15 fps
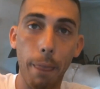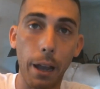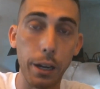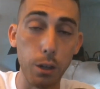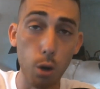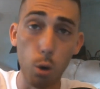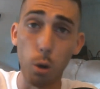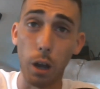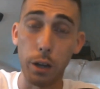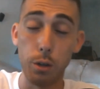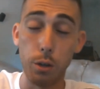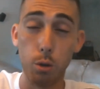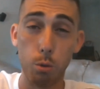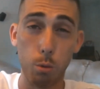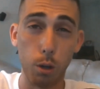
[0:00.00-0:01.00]
I knew
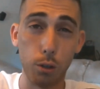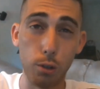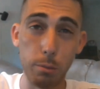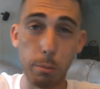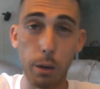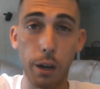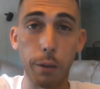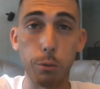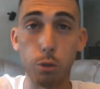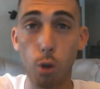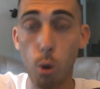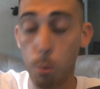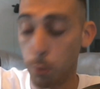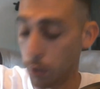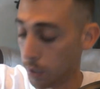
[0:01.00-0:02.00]
it wasn't, but I was
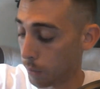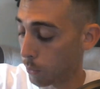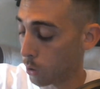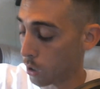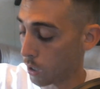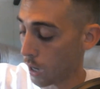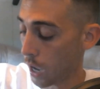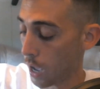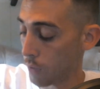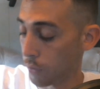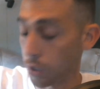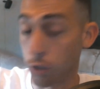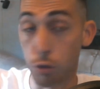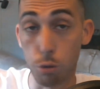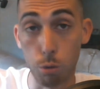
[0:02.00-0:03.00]
hoping they were going to have
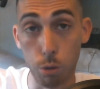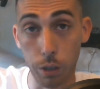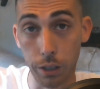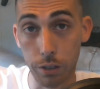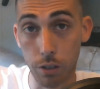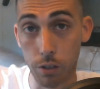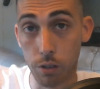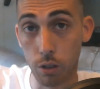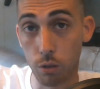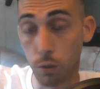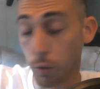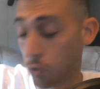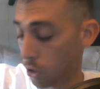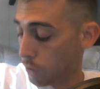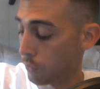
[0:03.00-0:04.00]
a dual
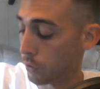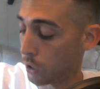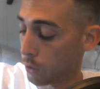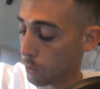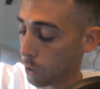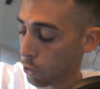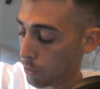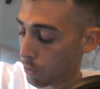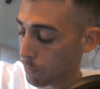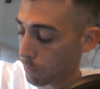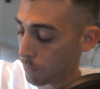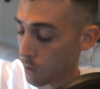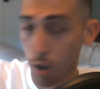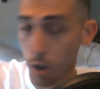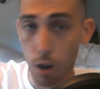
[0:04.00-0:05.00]
18650 configuration.
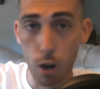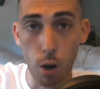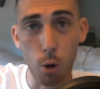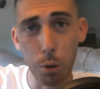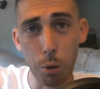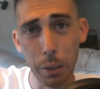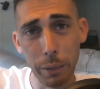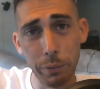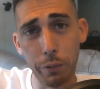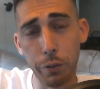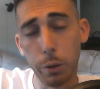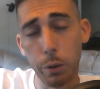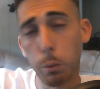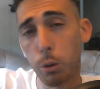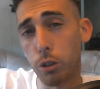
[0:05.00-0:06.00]
Or even if
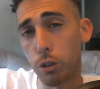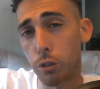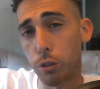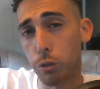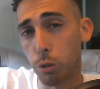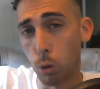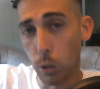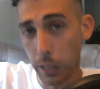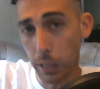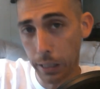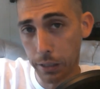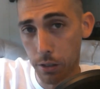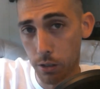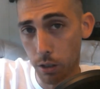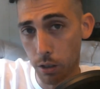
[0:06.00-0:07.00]
it wasn't a dual
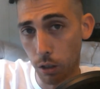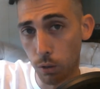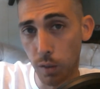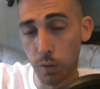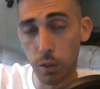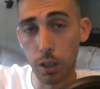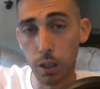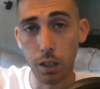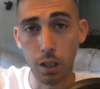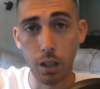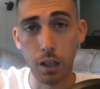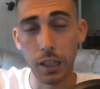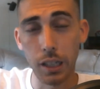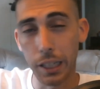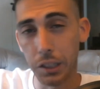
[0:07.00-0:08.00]
18650,
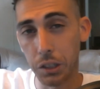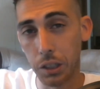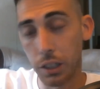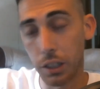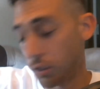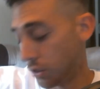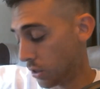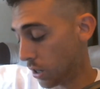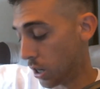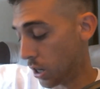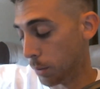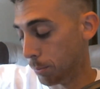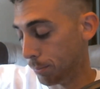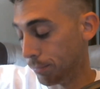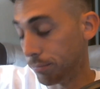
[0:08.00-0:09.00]
at least
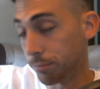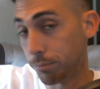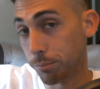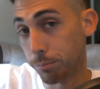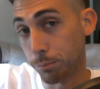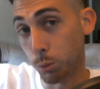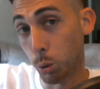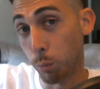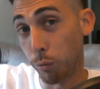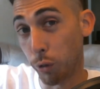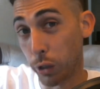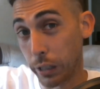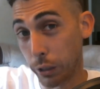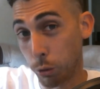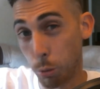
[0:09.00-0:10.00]
room
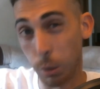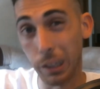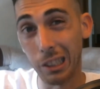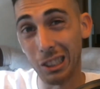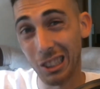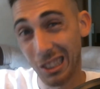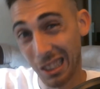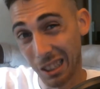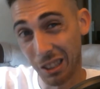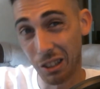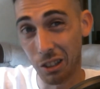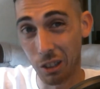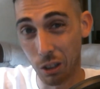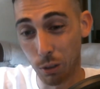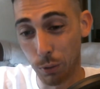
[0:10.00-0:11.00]
for a
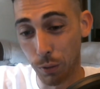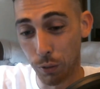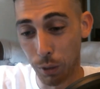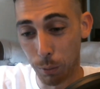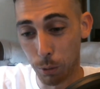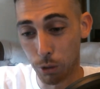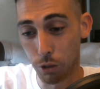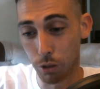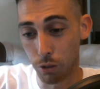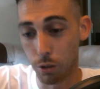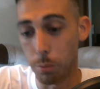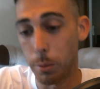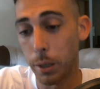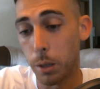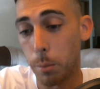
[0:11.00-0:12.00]
26650, which is
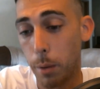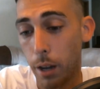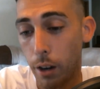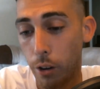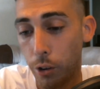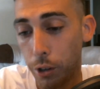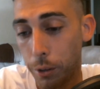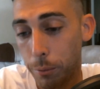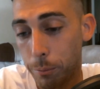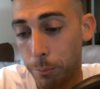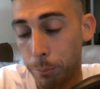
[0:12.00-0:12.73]
the bigger battery.